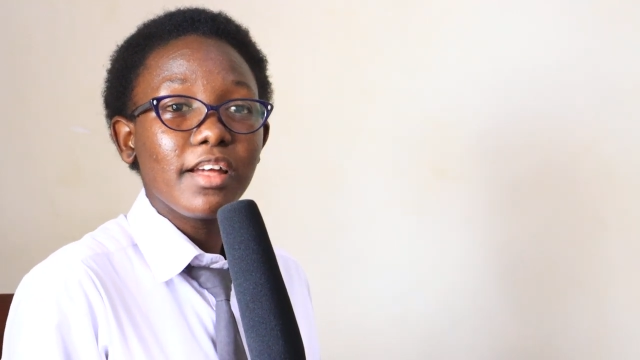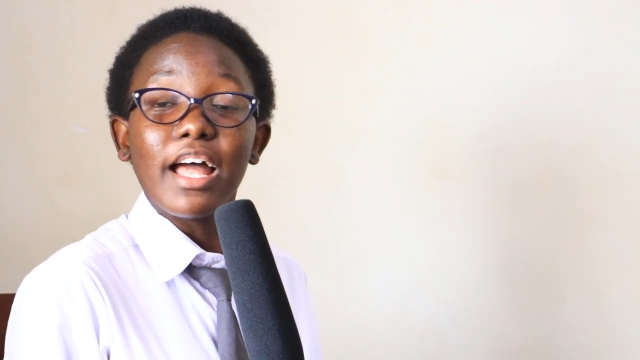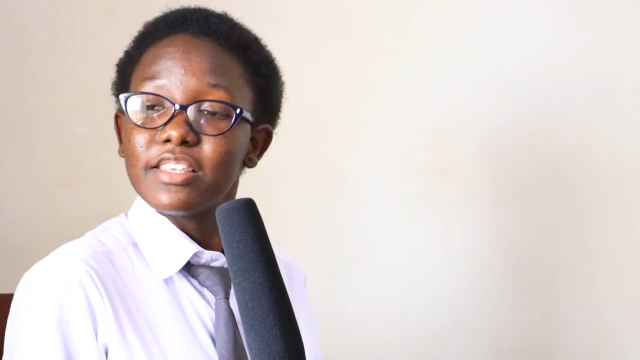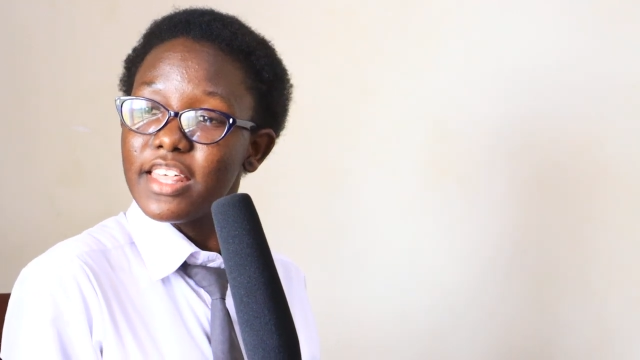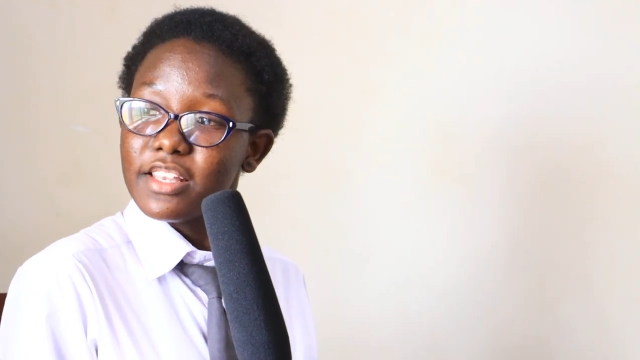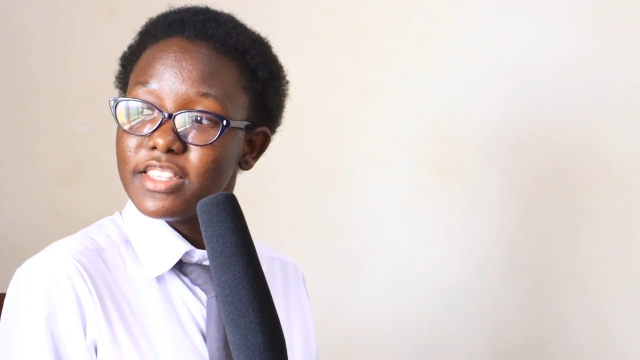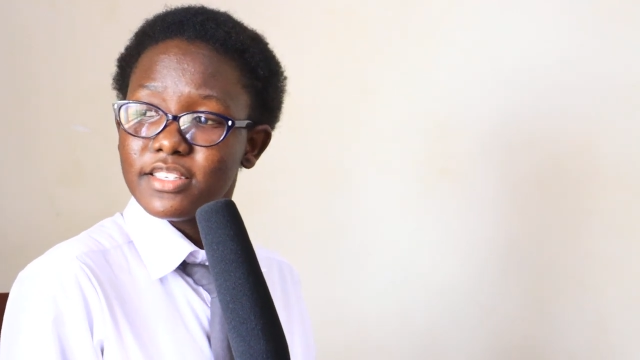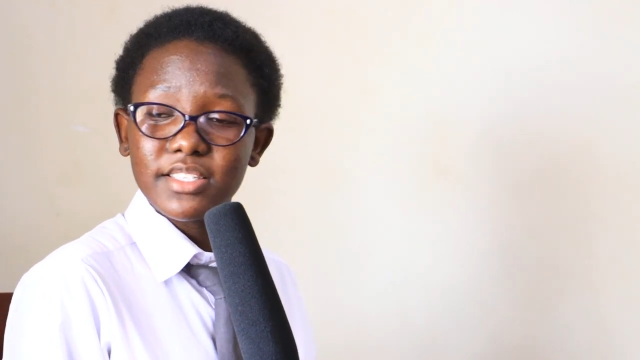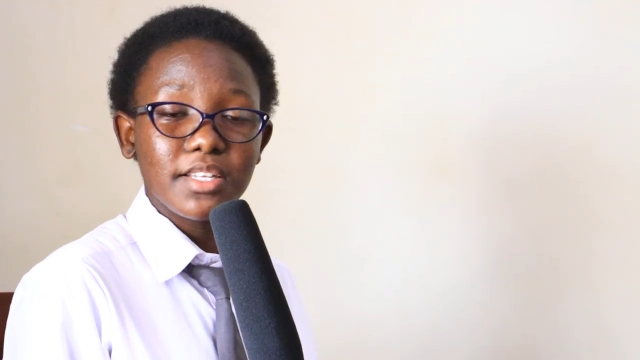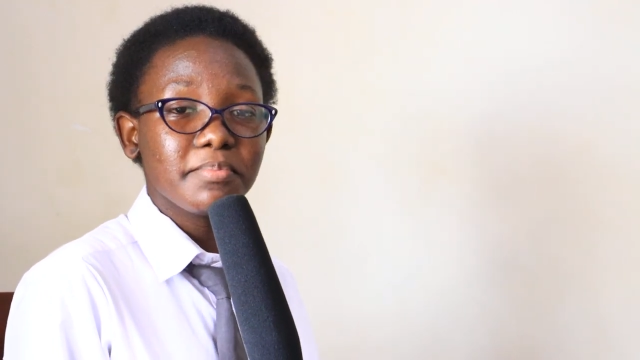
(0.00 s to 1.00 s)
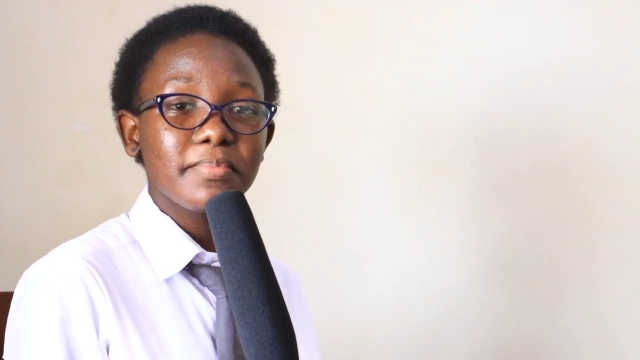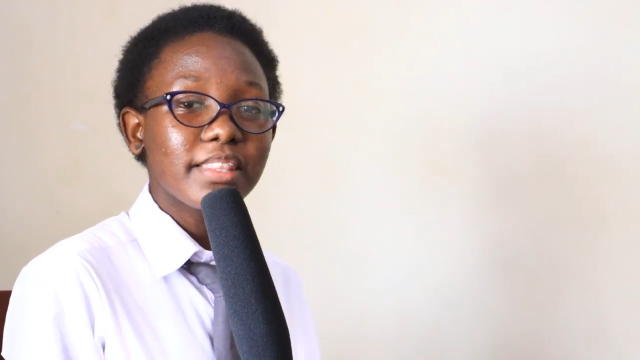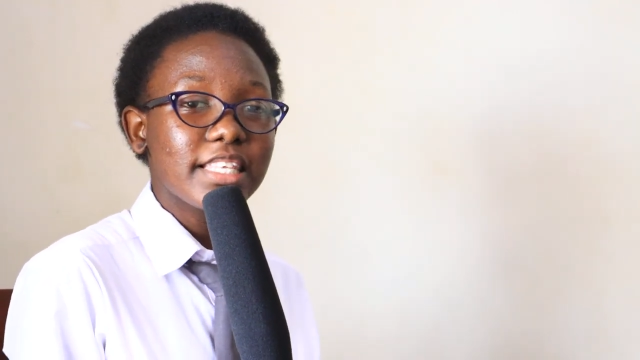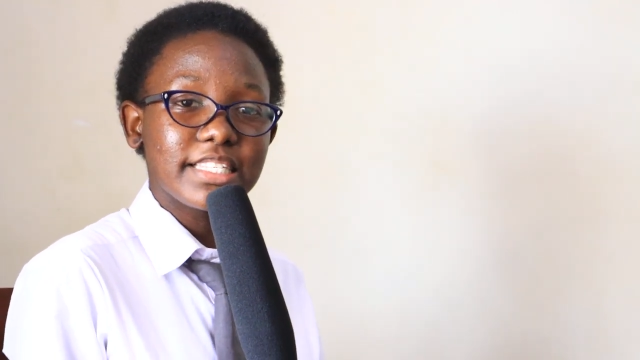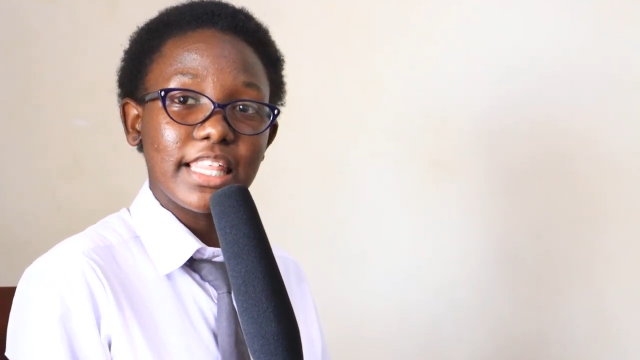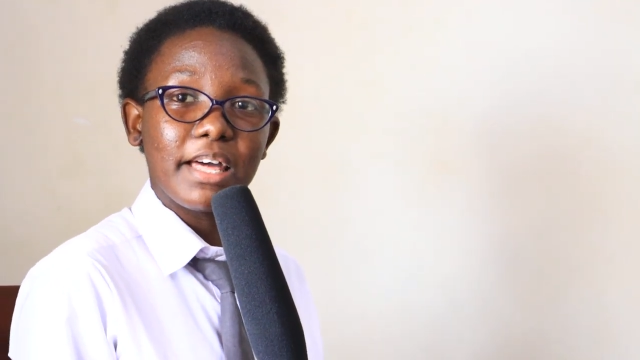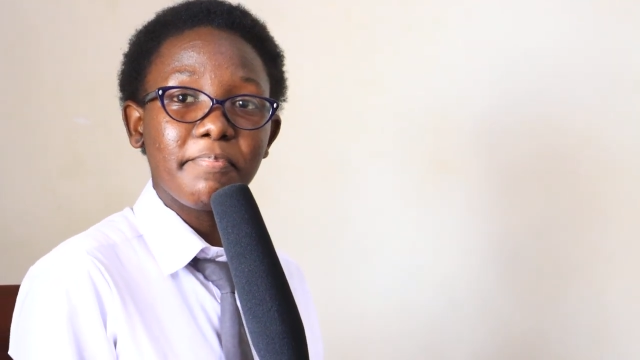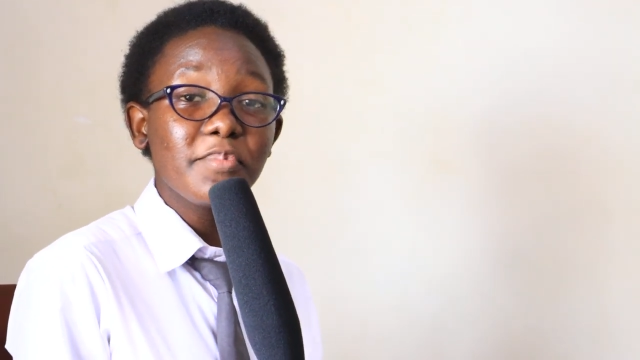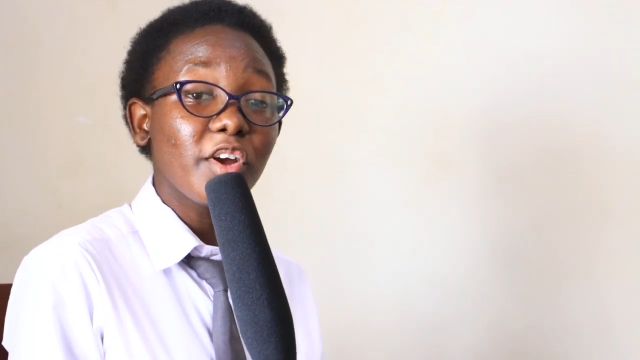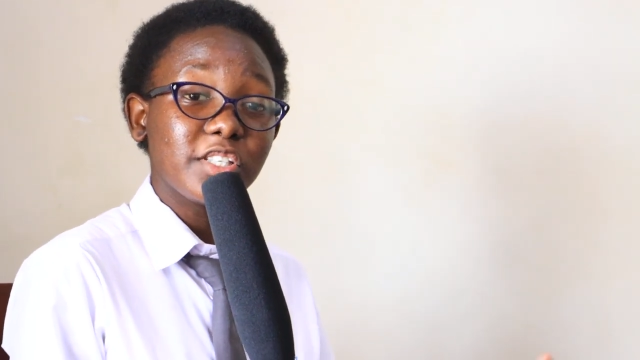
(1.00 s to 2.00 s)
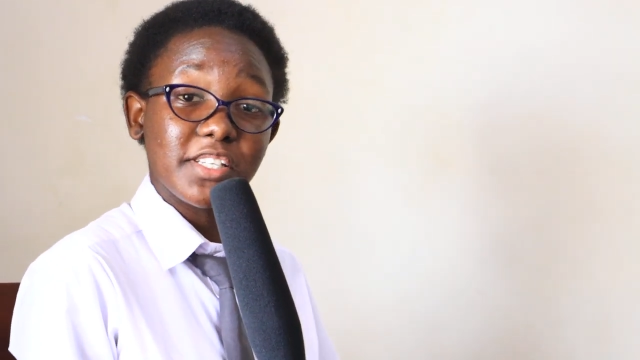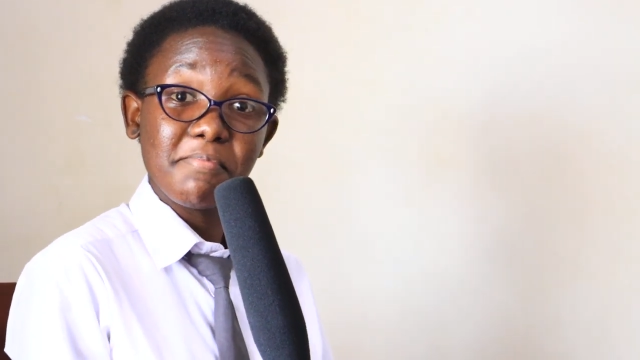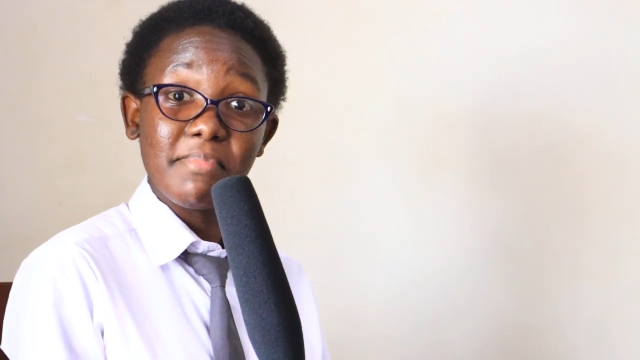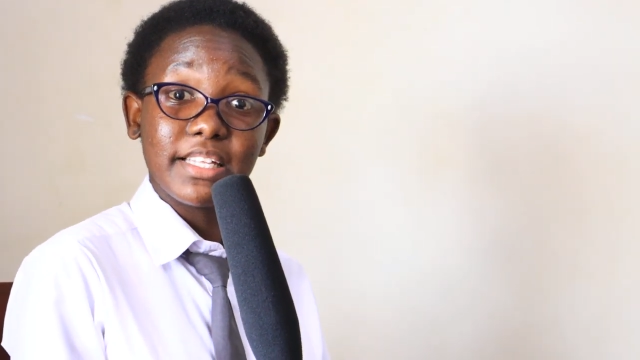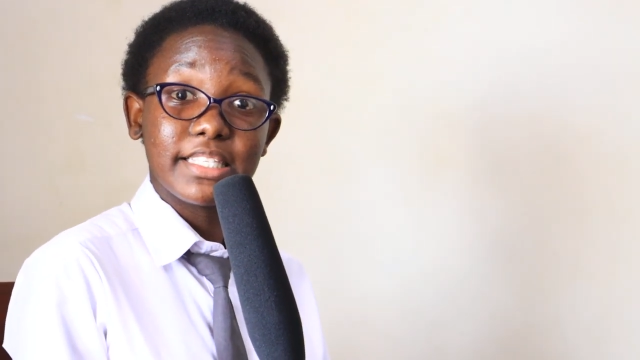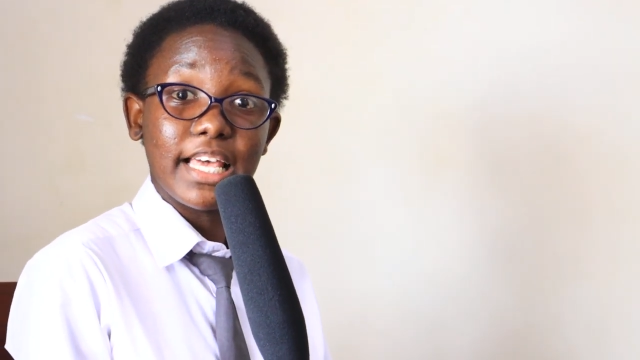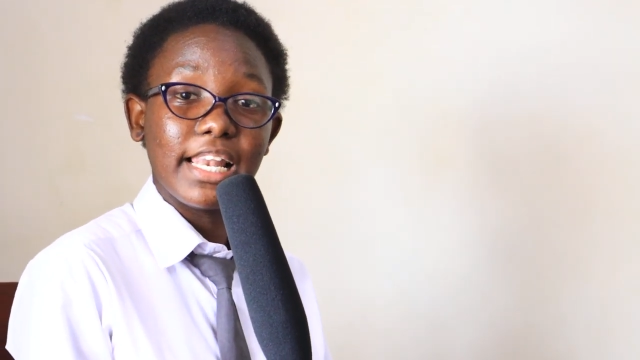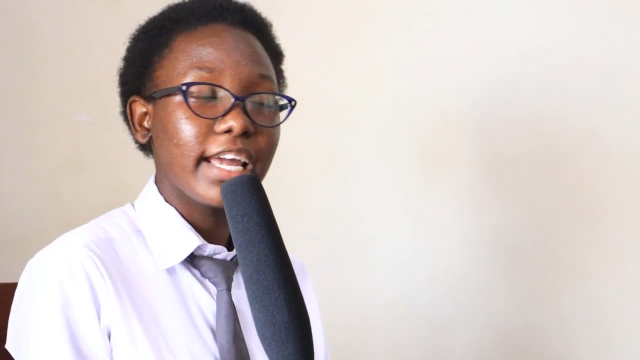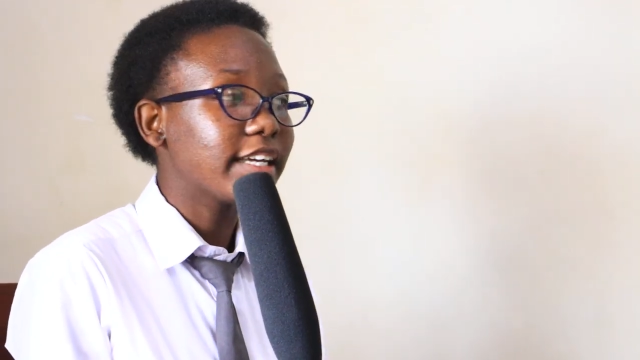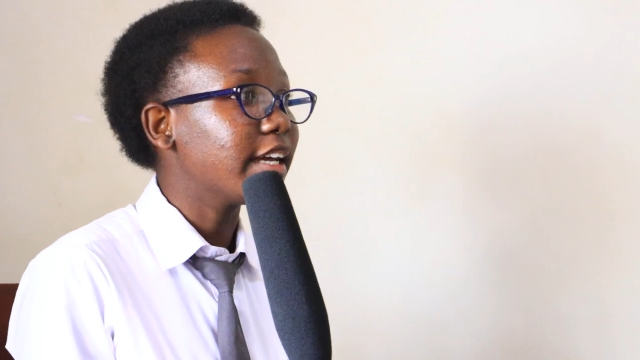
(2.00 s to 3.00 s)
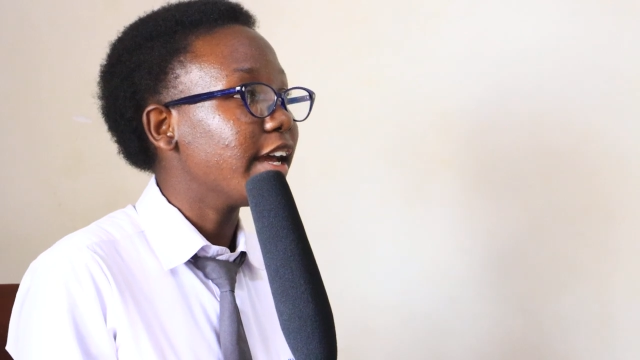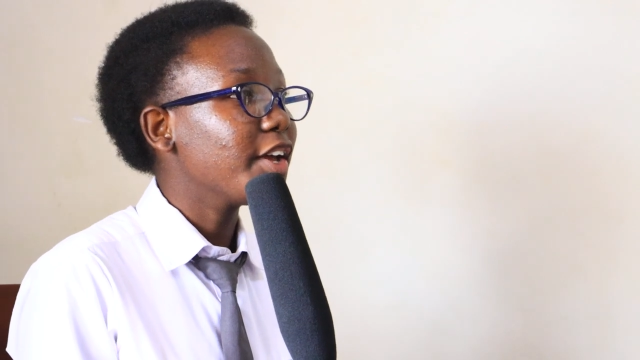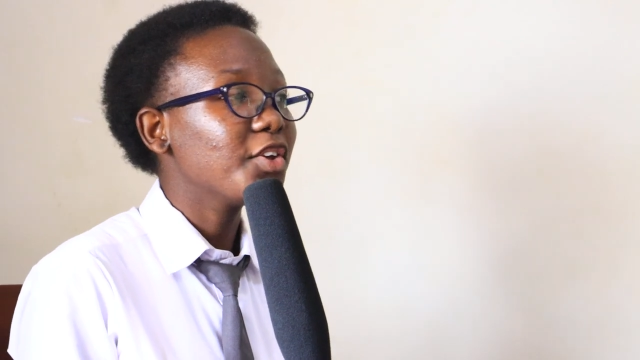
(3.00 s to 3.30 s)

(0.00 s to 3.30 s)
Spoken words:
And then this team, this other, your teammates are like,